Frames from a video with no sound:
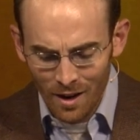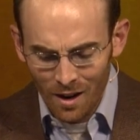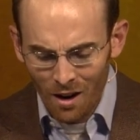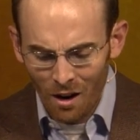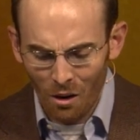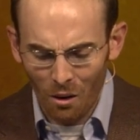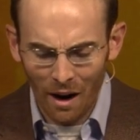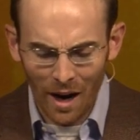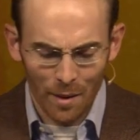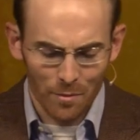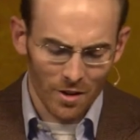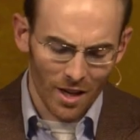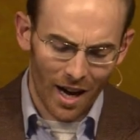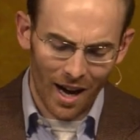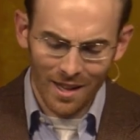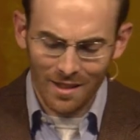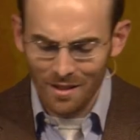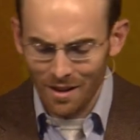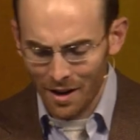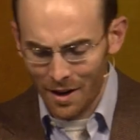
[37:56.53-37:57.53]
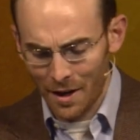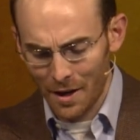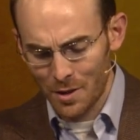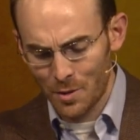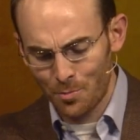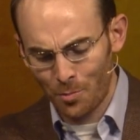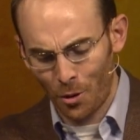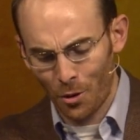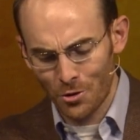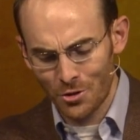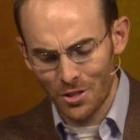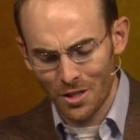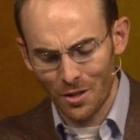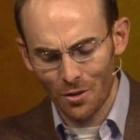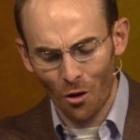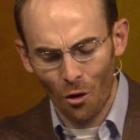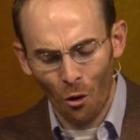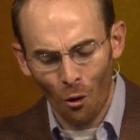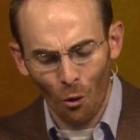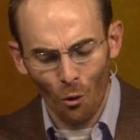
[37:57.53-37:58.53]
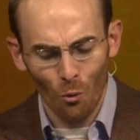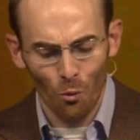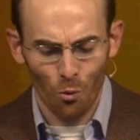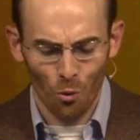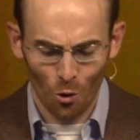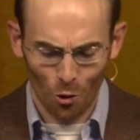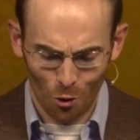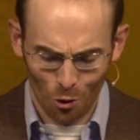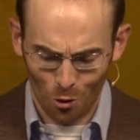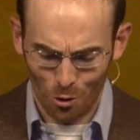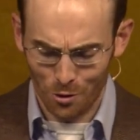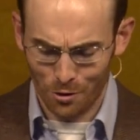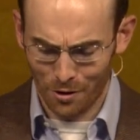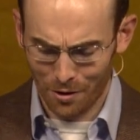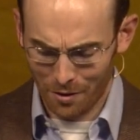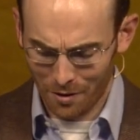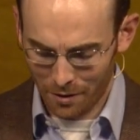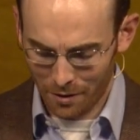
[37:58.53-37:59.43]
Oh, I am the unluckiest person in the whole world.